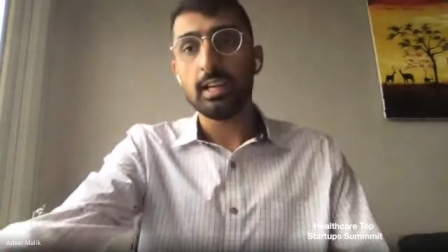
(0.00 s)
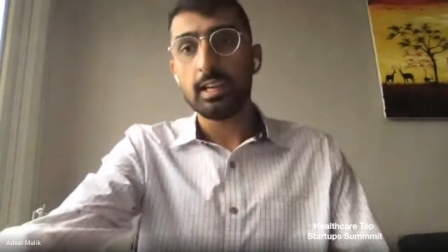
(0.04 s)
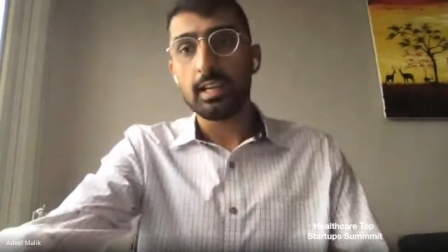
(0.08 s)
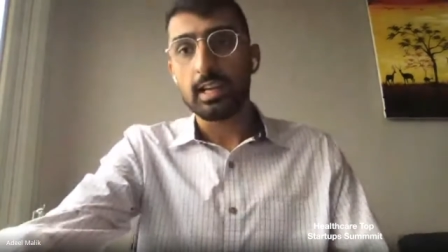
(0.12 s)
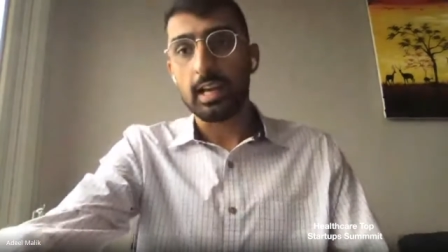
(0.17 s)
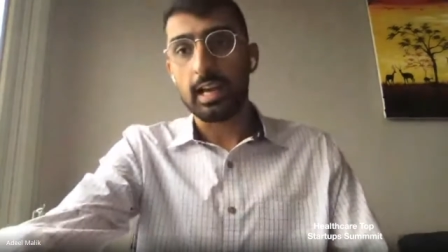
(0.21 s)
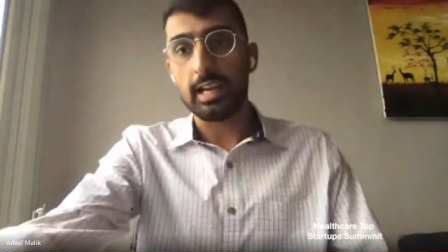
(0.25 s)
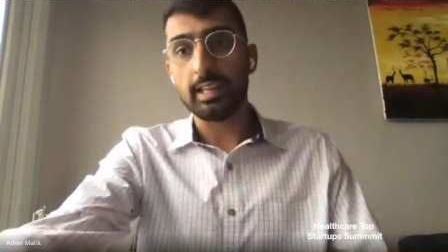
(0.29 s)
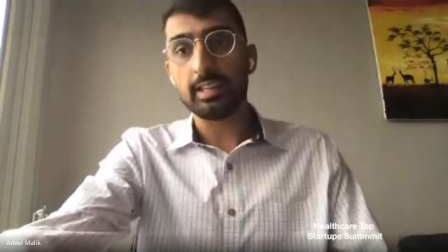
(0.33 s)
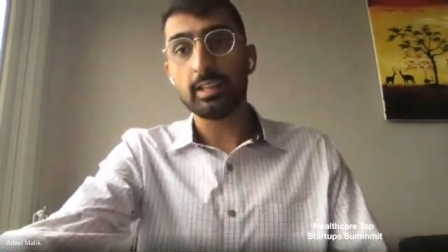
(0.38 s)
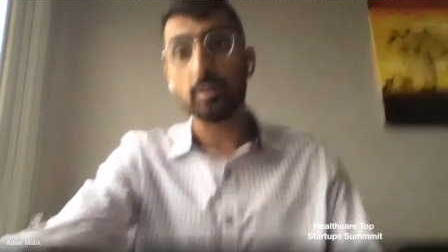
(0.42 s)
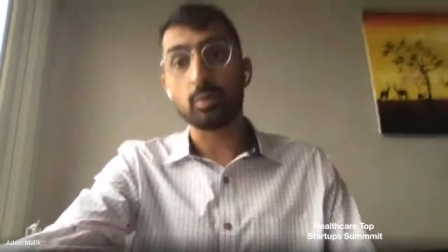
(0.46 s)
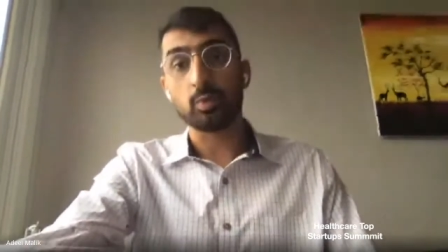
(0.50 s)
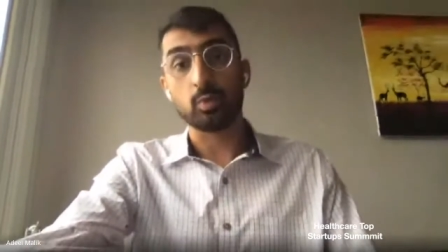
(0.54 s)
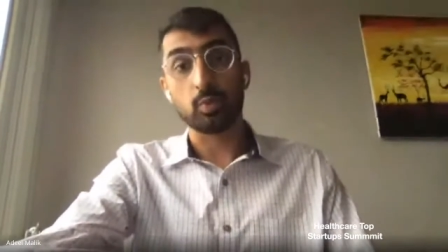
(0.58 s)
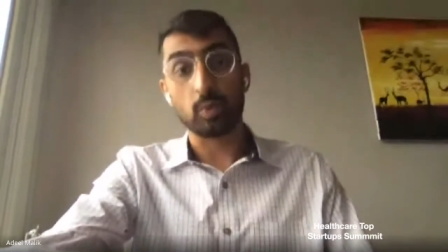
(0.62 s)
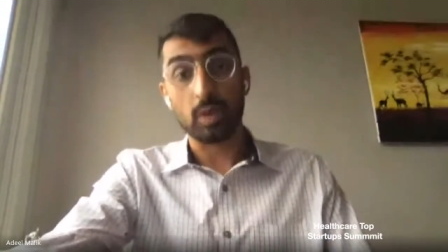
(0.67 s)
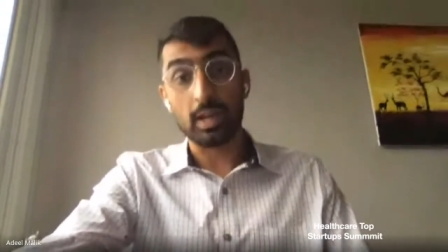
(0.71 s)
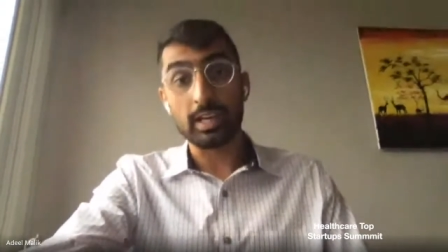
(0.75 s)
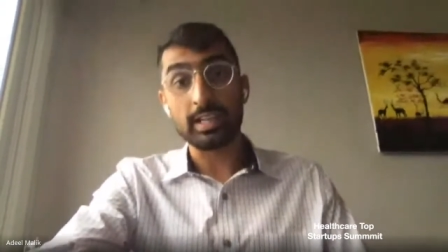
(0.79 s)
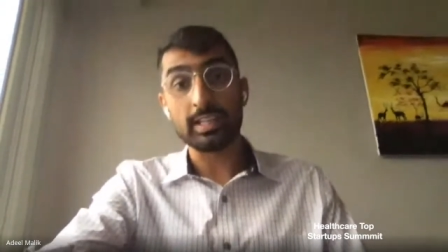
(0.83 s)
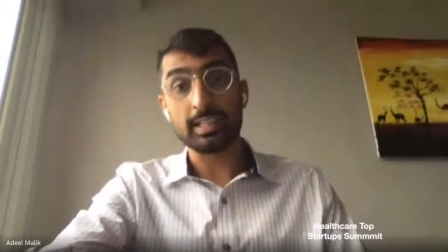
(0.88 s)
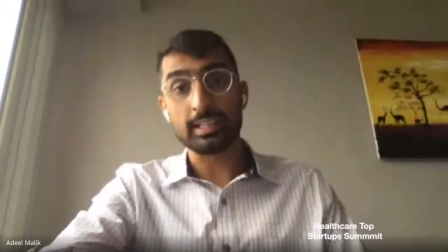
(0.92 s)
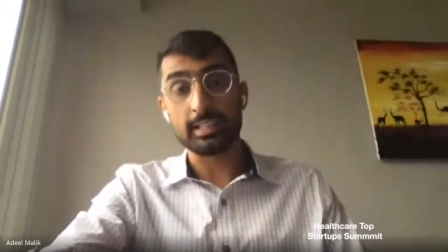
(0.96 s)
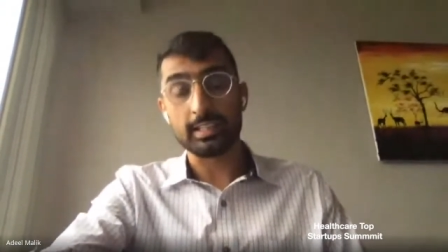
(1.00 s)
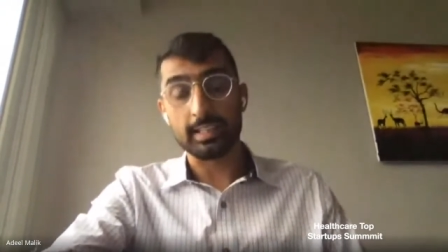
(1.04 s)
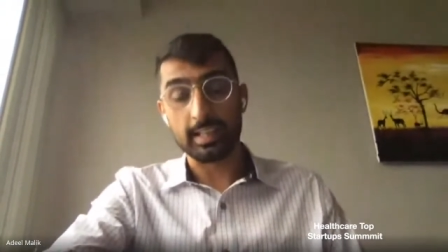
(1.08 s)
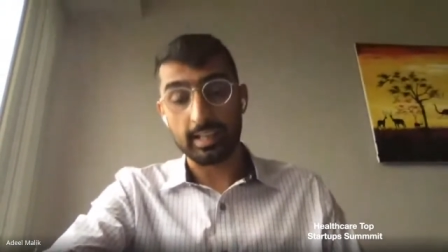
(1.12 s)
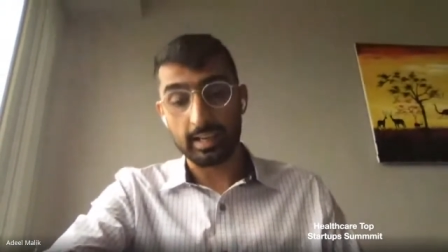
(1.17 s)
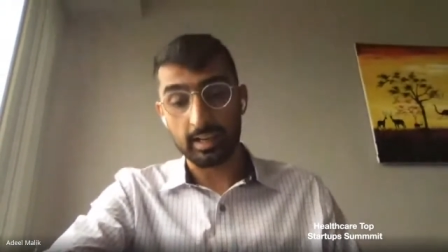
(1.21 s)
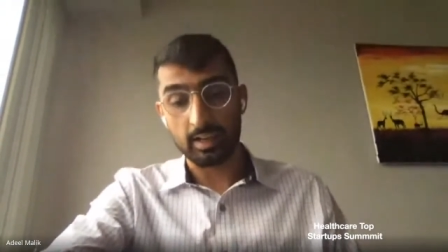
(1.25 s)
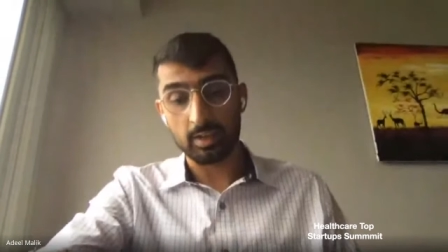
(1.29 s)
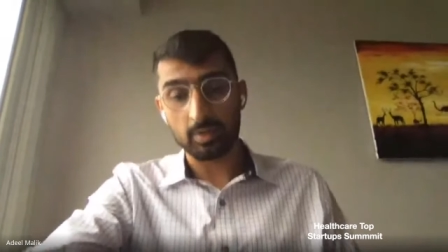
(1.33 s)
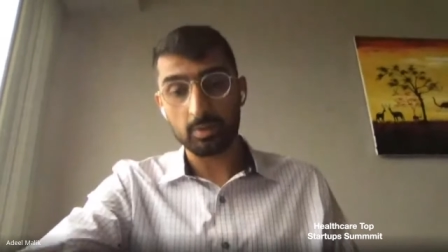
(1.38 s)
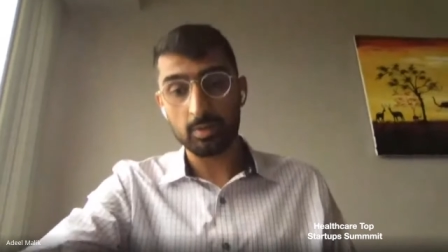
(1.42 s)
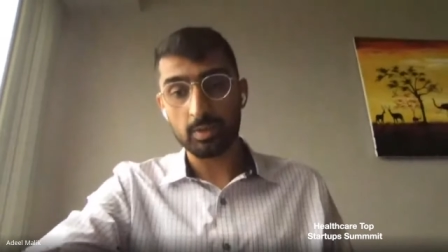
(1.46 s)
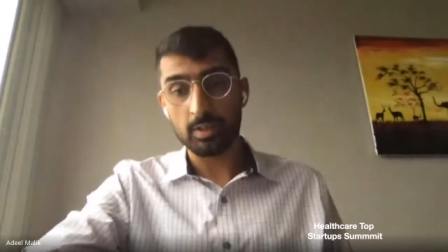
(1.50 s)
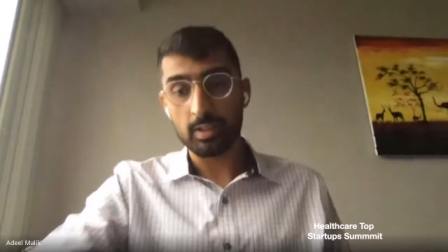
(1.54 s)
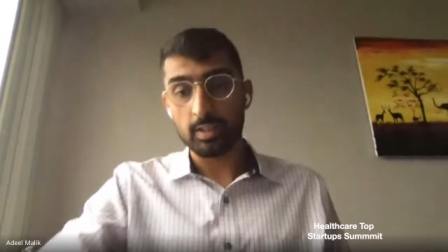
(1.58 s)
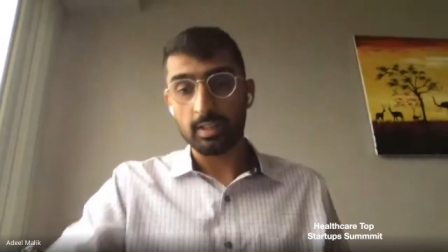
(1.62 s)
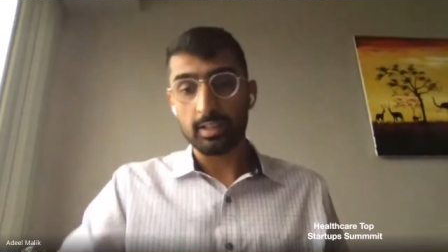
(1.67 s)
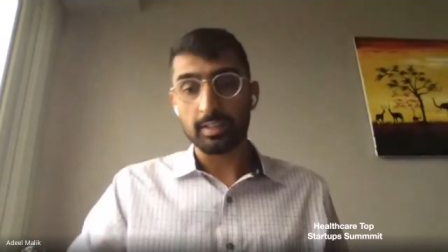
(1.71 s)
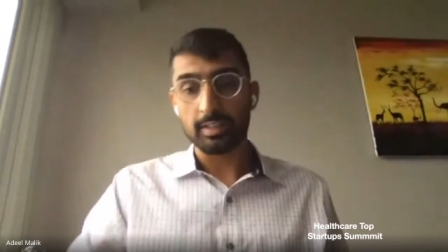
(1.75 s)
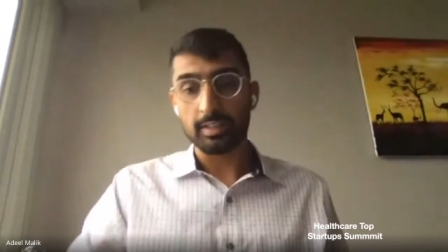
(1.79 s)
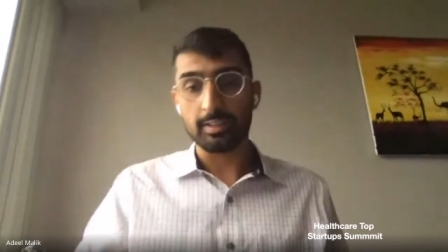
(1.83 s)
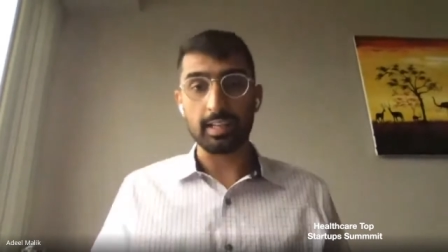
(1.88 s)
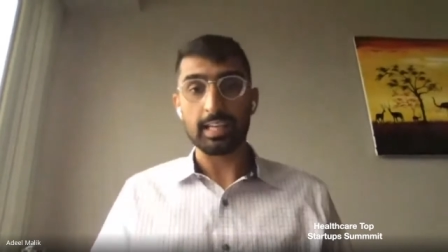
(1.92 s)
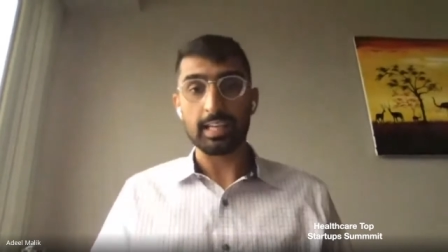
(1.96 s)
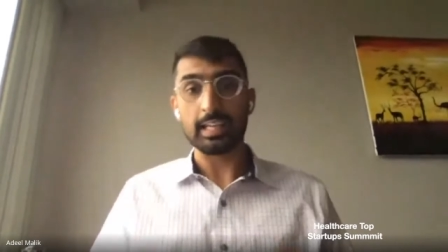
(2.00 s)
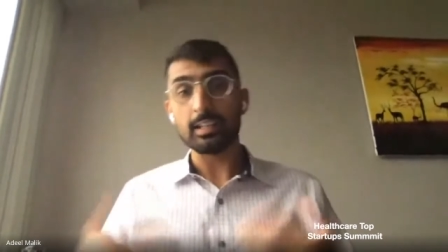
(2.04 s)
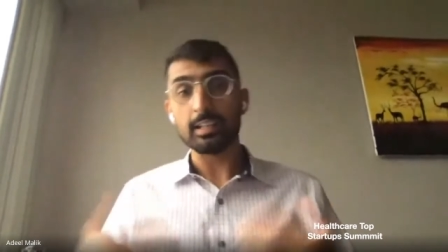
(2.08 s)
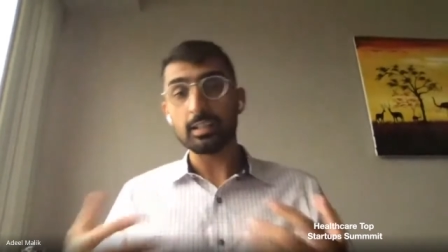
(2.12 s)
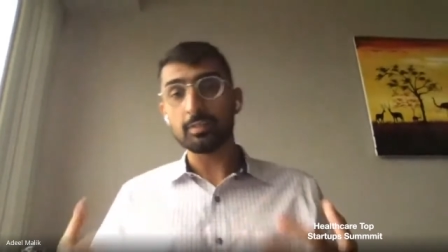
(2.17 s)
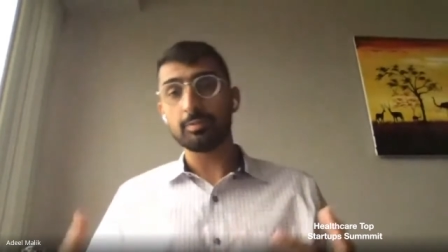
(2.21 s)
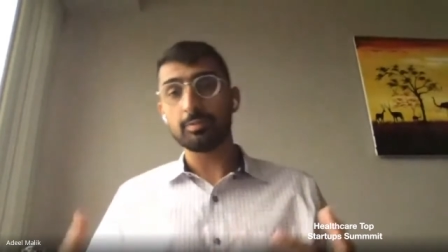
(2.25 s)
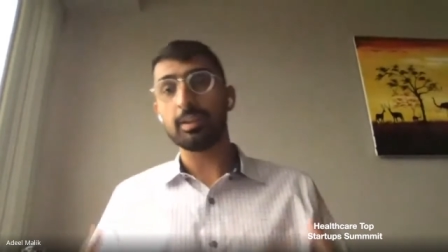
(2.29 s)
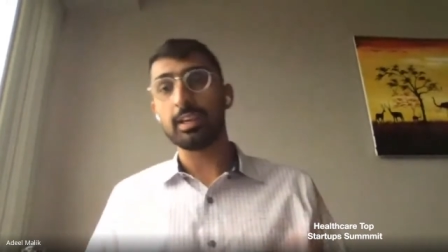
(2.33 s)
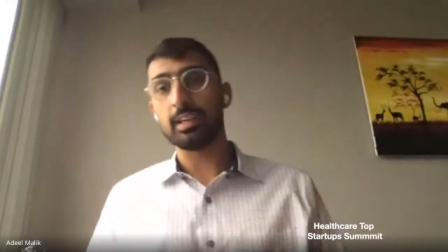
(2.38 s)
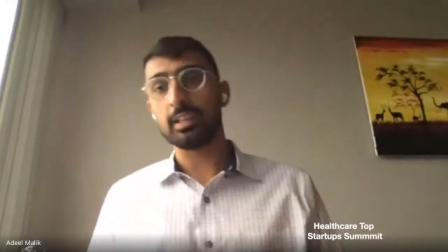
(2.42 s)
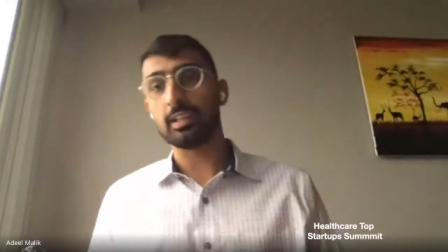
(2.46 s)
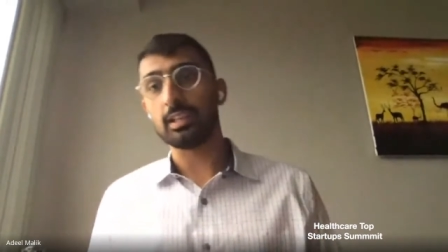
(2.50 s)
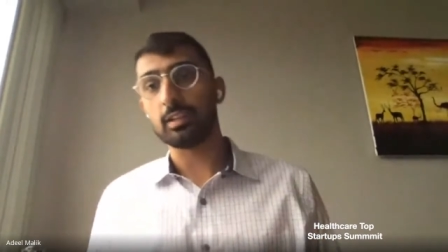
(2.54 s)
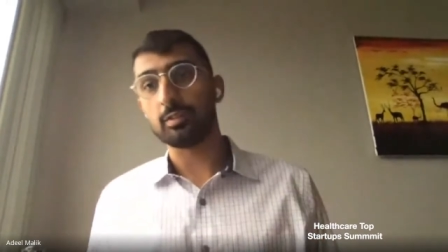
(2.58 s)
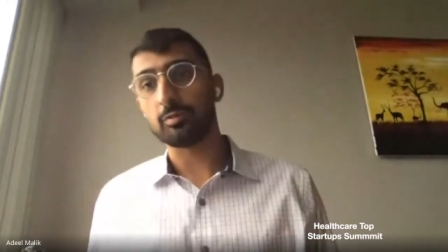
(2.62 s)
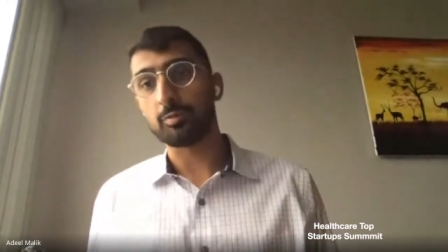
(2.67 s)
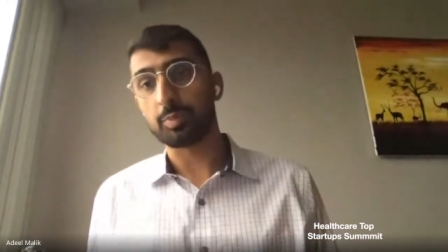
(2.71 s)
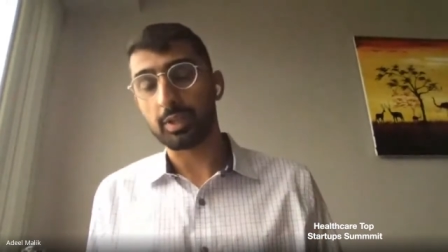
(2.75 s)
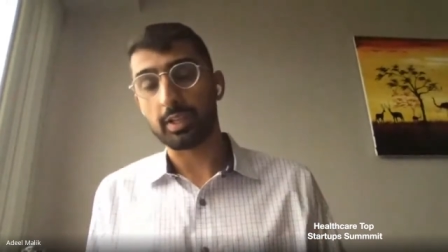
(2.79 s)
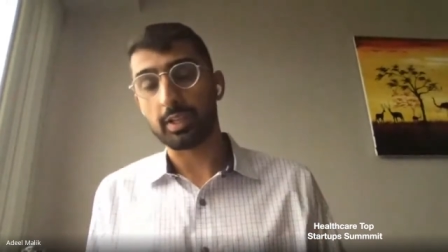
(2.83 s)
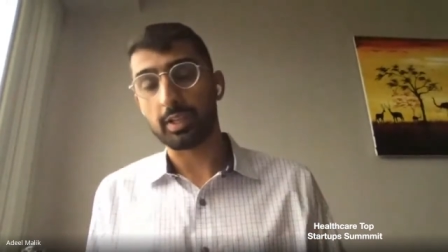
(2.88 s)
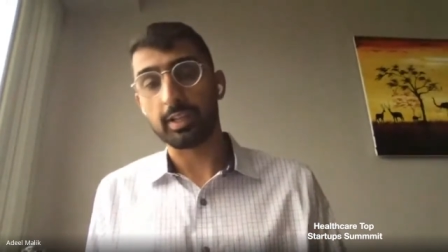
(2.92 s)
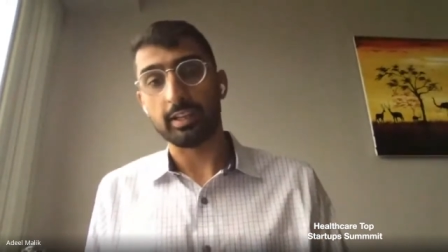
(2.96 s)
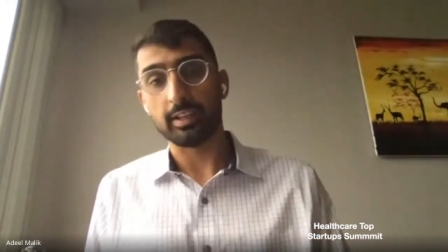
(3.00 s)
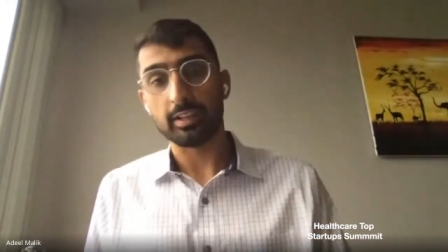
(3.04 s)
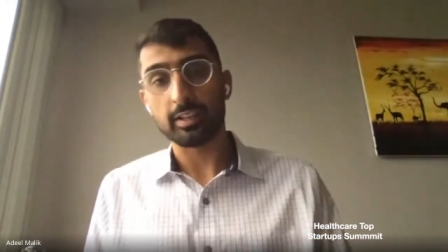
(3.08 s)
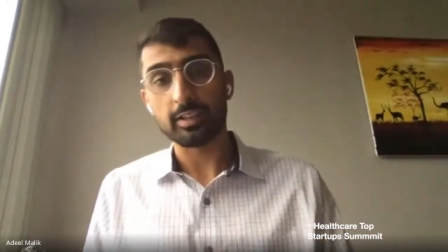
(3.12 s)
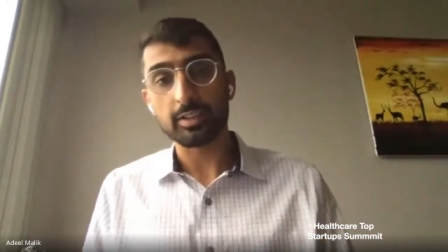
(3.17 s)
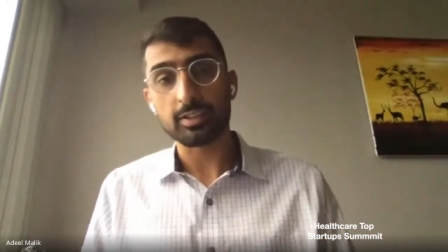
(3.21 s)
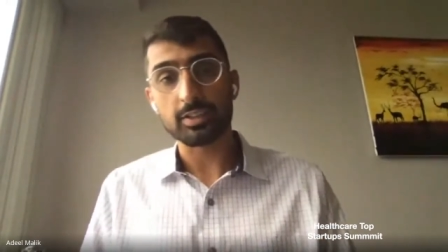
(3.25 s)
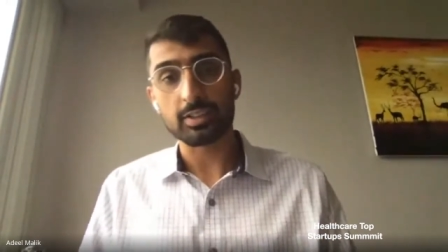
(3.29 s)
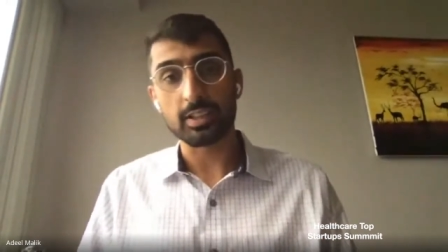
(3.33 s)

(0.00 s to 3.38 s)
I think right now, the innovative players